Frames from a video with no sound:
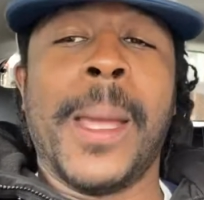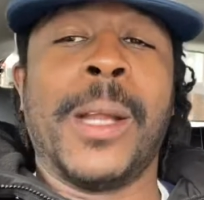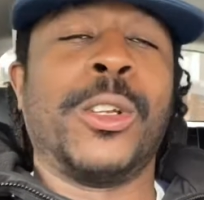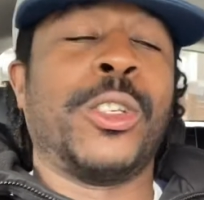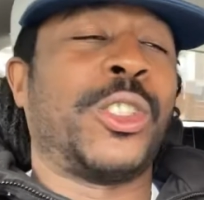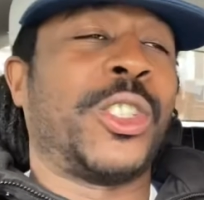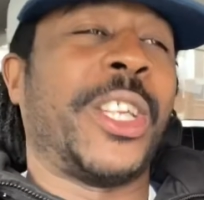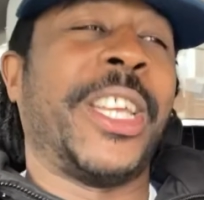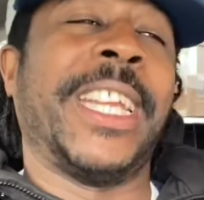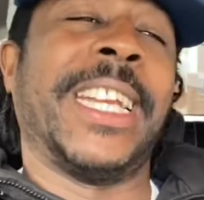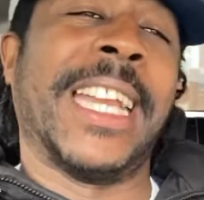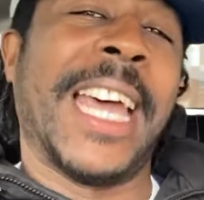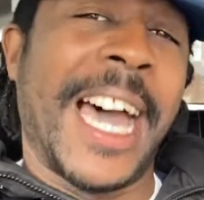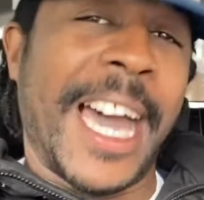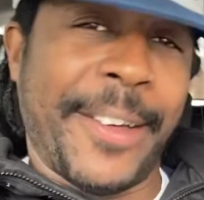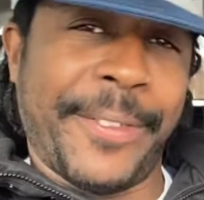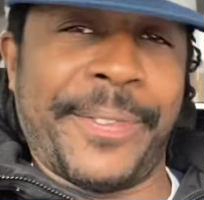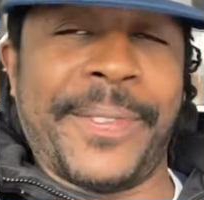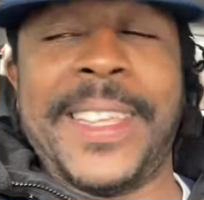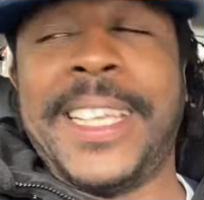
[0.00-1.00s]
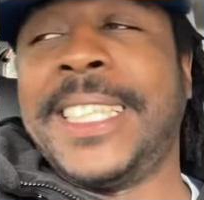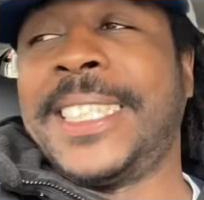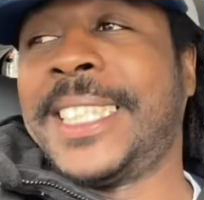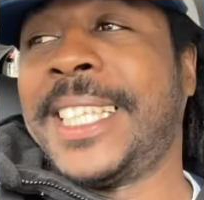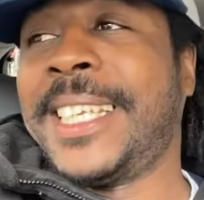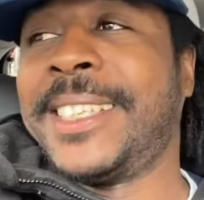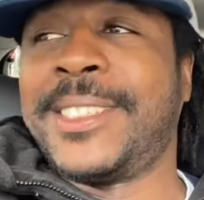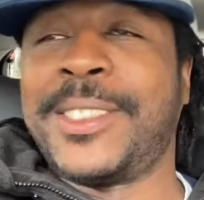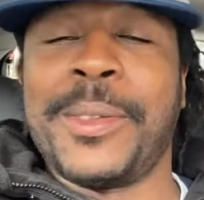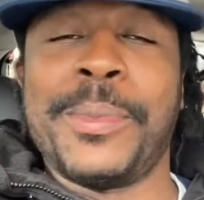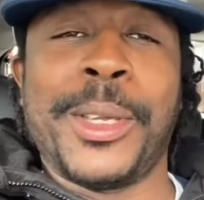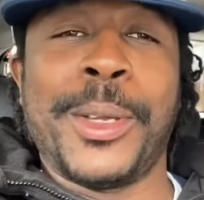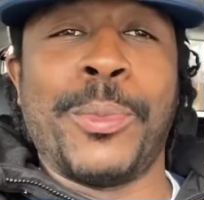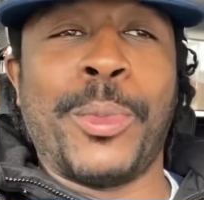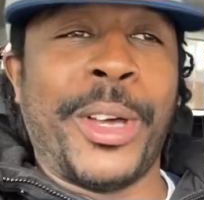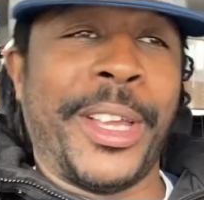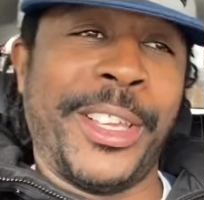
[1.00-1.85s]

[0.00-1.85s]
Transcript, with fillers: So he laughed. He says to me, boy,